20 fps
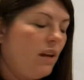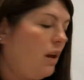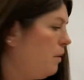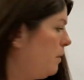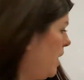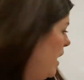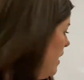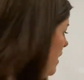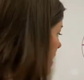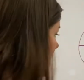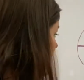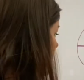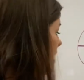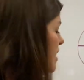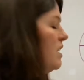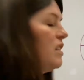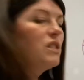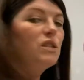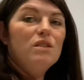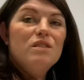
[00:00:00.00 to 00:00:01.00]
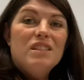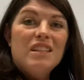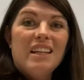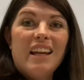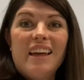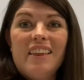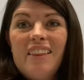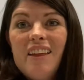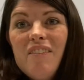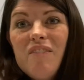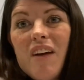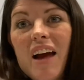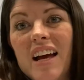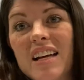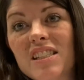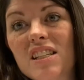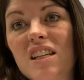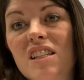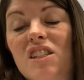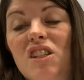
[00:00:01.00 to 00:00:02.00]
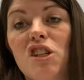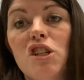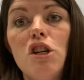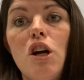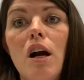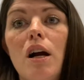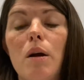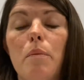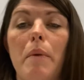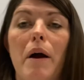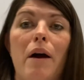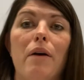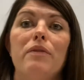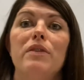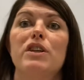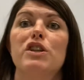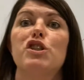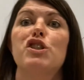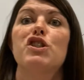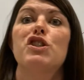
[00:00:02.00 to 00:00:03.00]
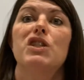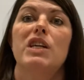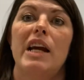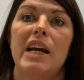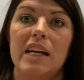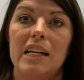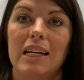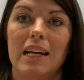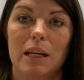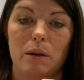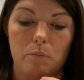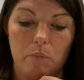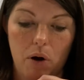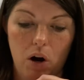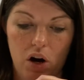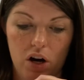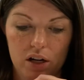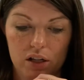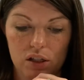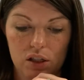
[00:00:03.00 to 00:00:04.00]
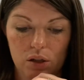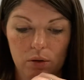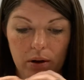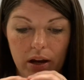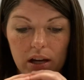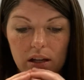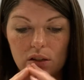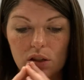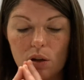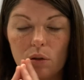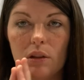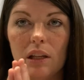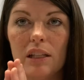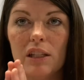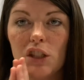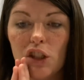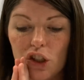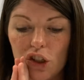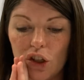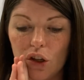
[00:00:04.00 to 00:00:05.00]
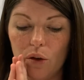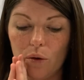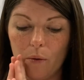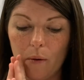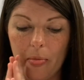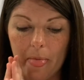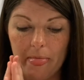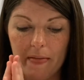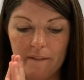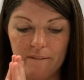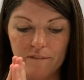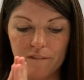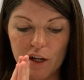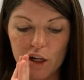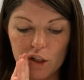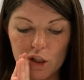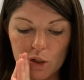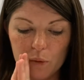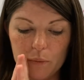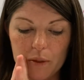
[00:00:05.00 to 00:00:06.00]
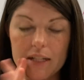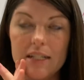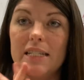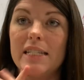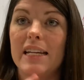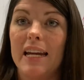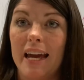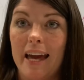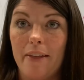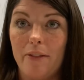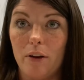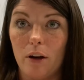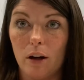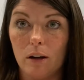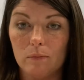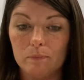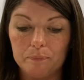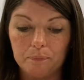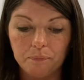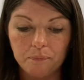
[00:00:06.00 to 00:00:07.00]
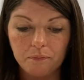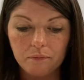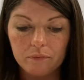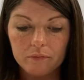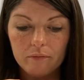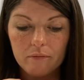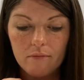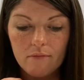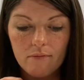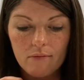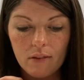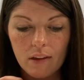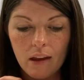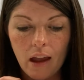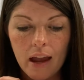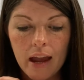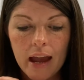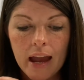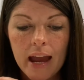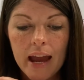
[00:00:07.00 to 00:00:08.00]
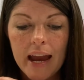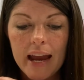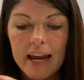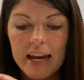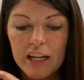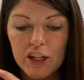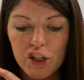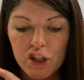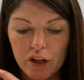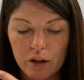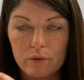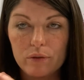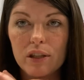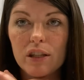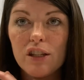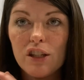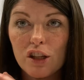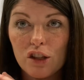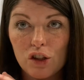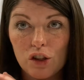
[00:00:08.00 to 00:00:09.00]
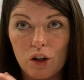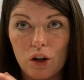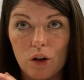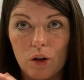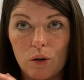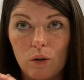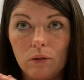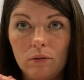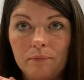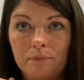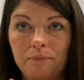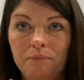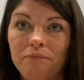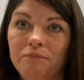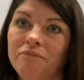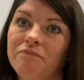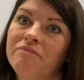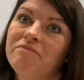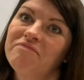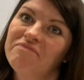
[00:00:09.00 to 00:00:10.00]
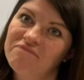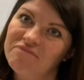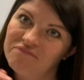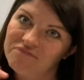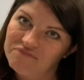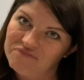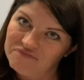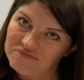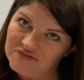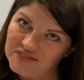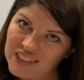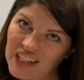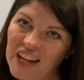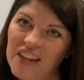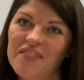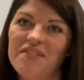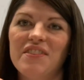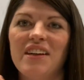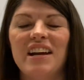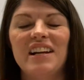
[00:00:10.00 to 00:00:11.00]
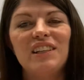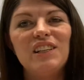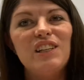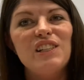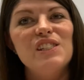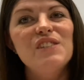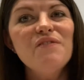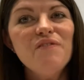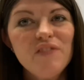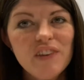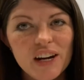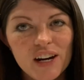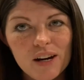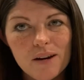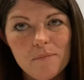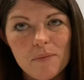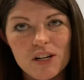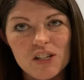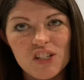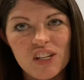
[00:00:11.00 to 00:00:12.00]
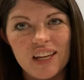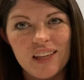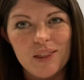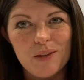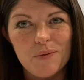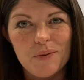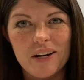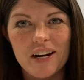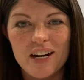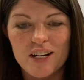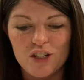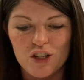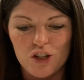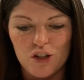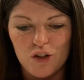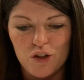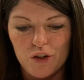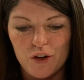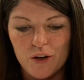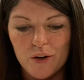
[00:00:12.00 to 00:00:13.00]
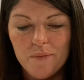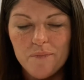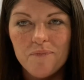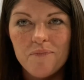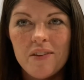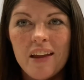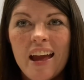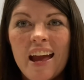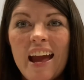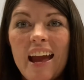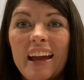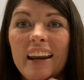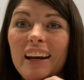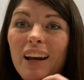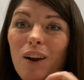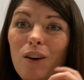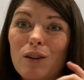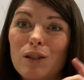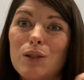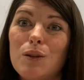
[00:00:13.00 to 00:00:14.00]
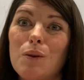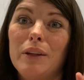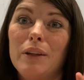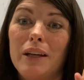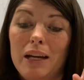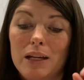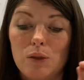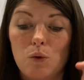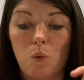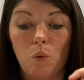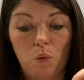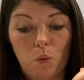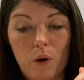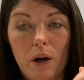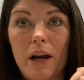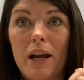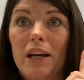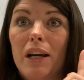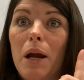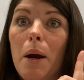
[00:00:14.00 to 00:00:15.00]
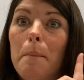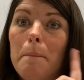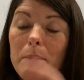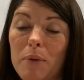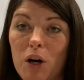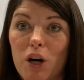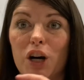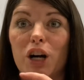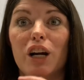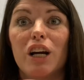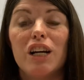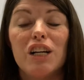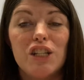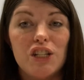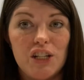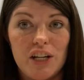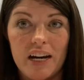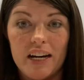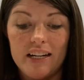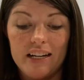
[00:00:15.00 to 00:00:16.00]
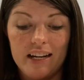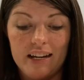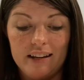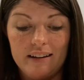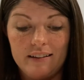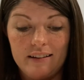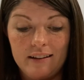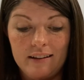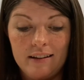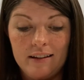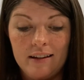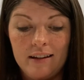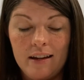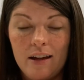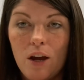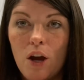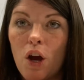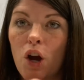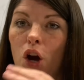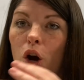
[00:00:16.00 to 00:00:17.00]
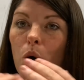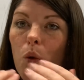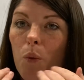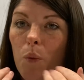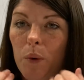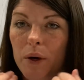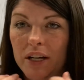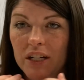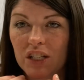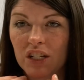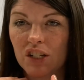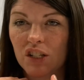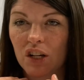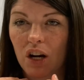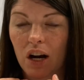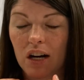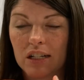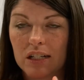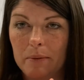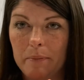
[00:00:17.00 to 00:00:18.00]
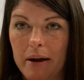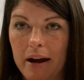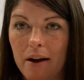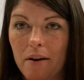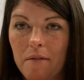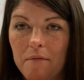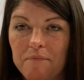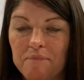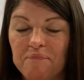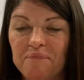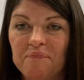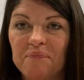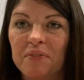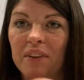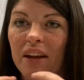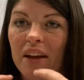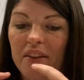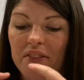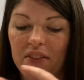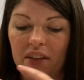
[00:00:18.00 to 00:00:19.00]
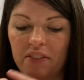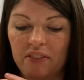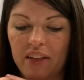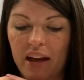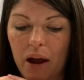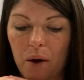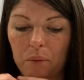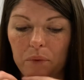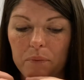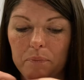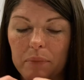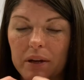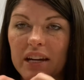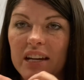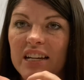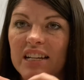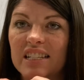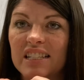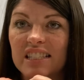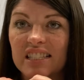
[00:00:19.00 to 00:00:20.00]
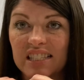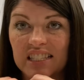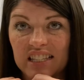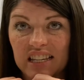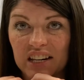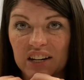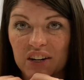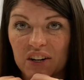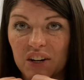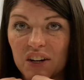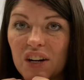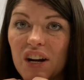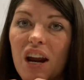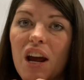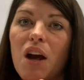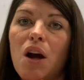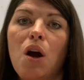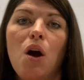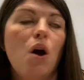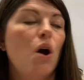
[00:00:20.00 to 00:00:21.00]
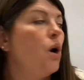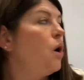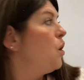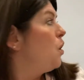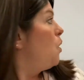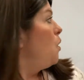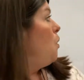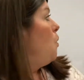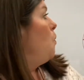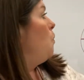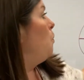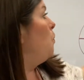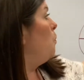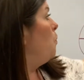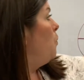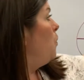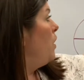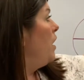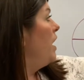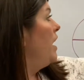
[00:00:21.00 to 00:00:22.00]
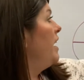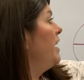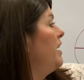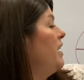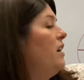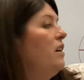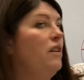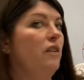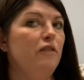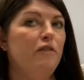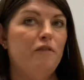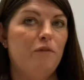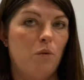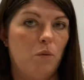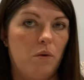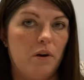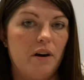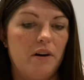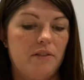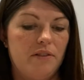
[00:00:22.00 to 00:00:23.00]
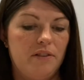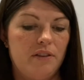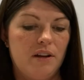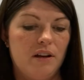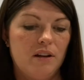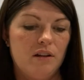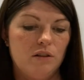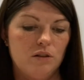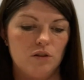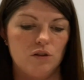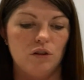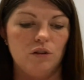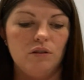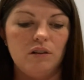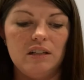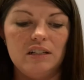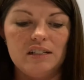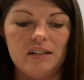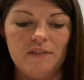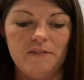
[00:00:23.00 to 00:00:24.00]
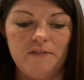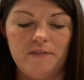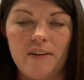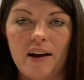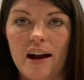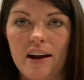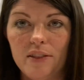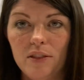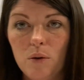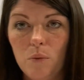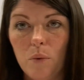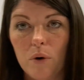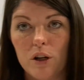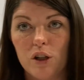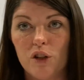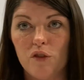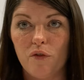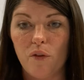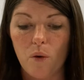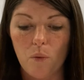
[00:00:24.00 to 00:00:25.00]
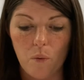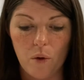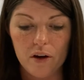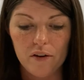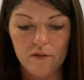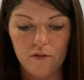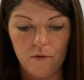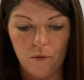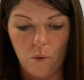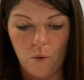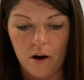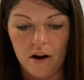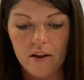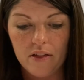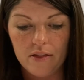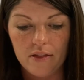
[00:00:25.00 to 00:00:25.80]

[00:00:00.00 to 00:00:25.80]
Okay, so today they've asked us to talk about the shaded parts. Okay, so let's do the first one together. It shows us a circle that looks very much like the one I just drew, and it also has 1 part shaded. We just talked about that would be considered 1/4. So you need to find the words for 1/4.